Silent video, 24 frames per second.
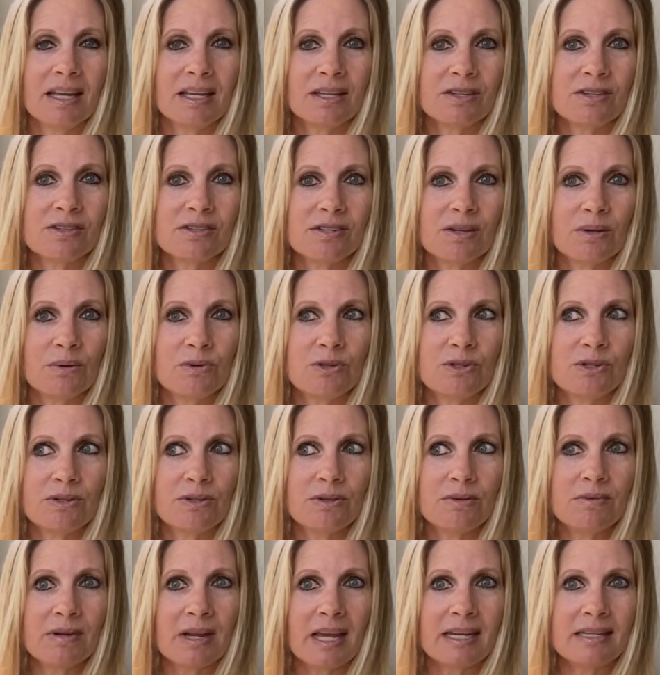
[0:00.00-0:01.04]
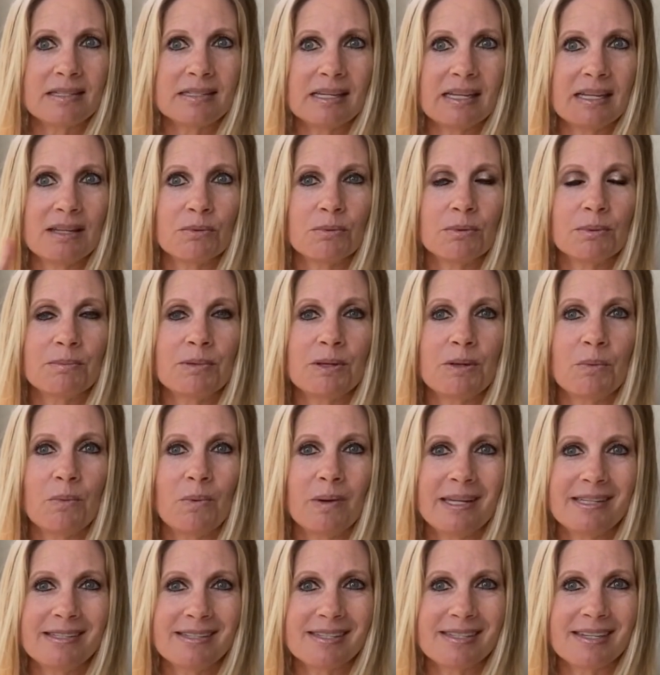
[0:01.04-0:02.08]
So June 19th will be
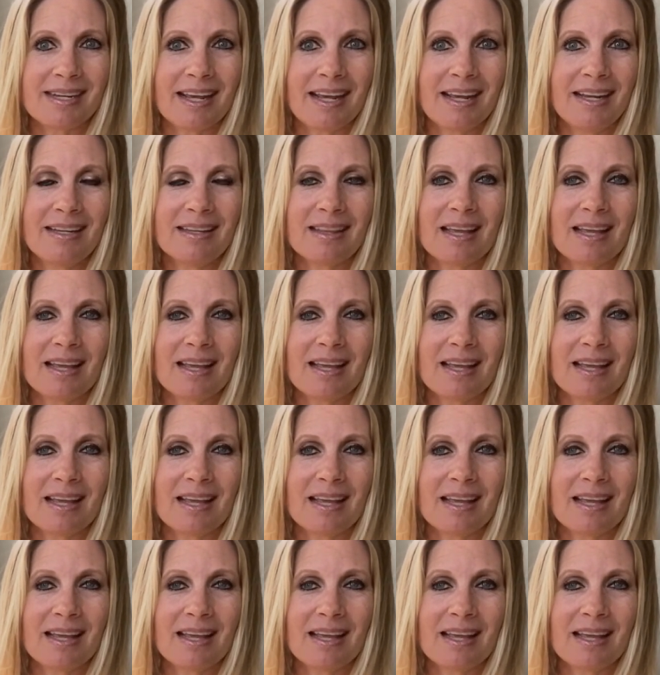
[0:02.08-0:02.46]
Wednesday.